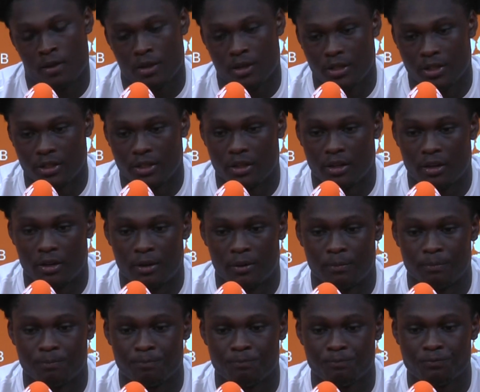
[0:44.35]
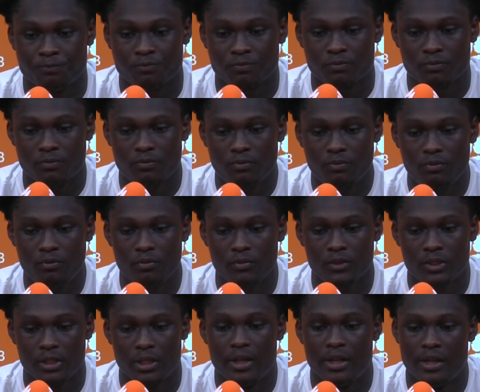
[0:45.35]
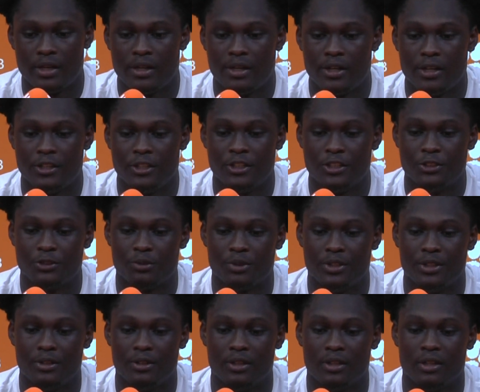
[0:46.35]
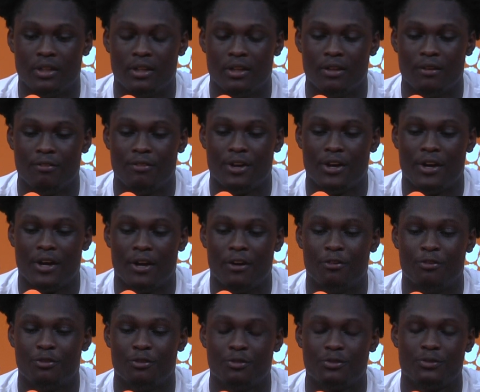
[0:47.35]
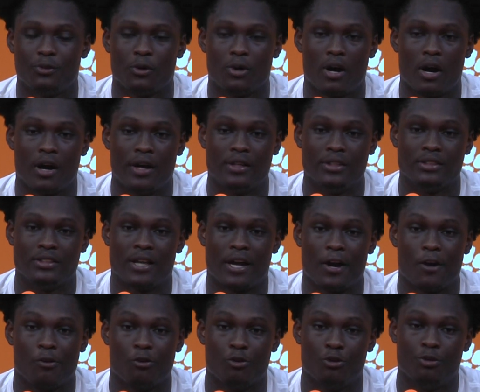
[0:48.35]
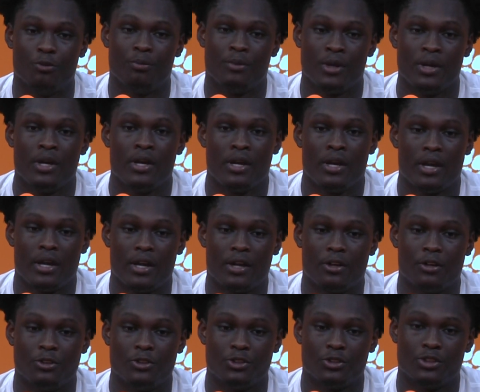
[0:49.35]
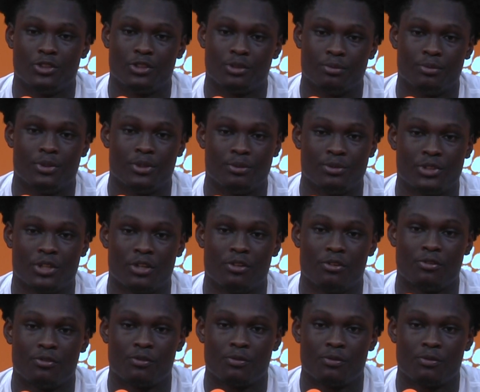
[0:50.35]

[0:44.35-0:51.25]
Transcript: It's really a very helpful for our entire room and Coach Grisham himself.